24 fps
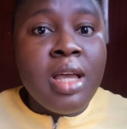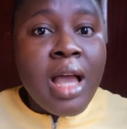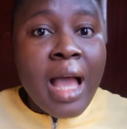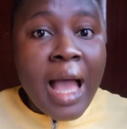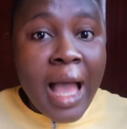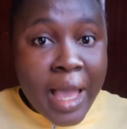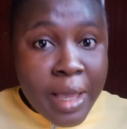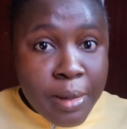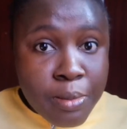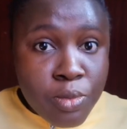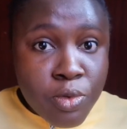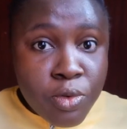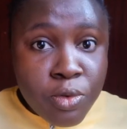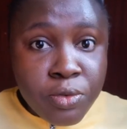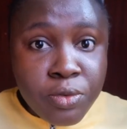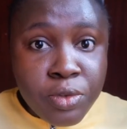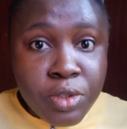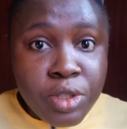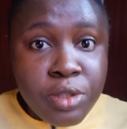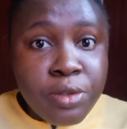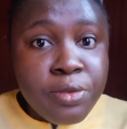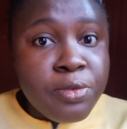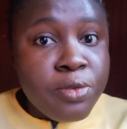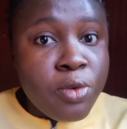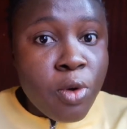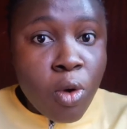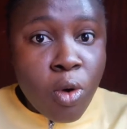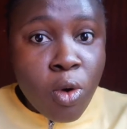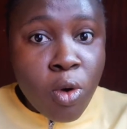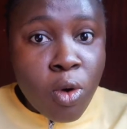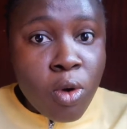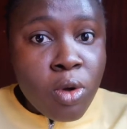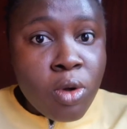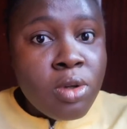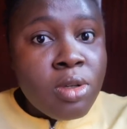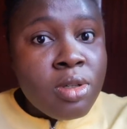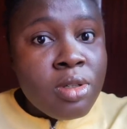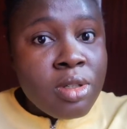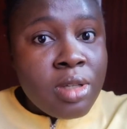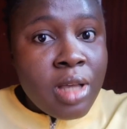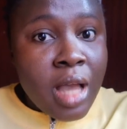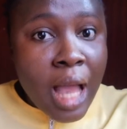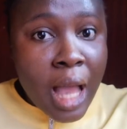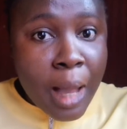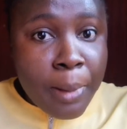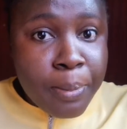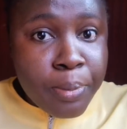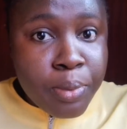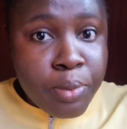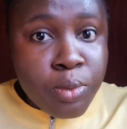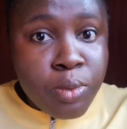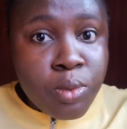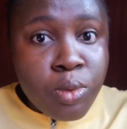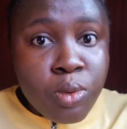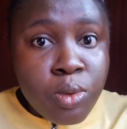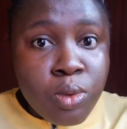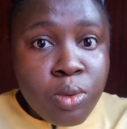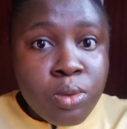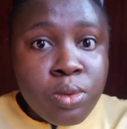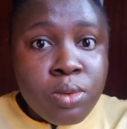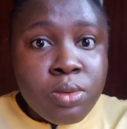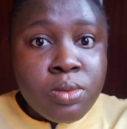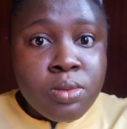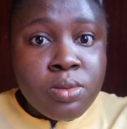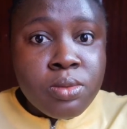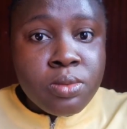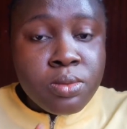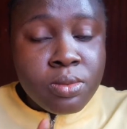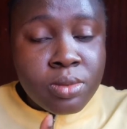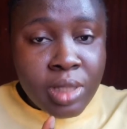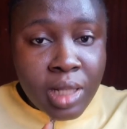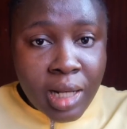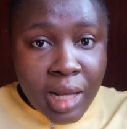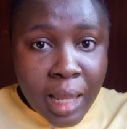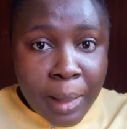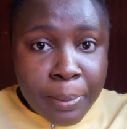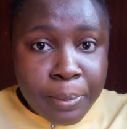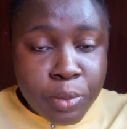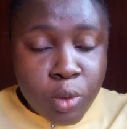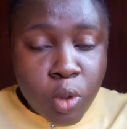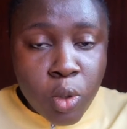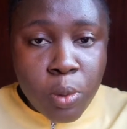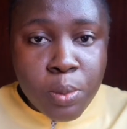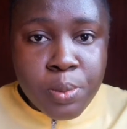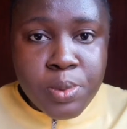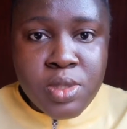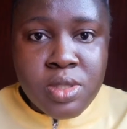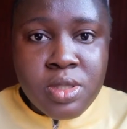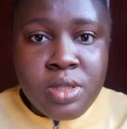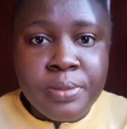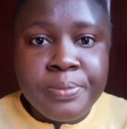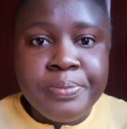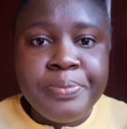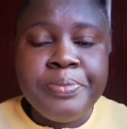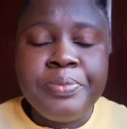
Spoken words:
iMovie for Apple laptops.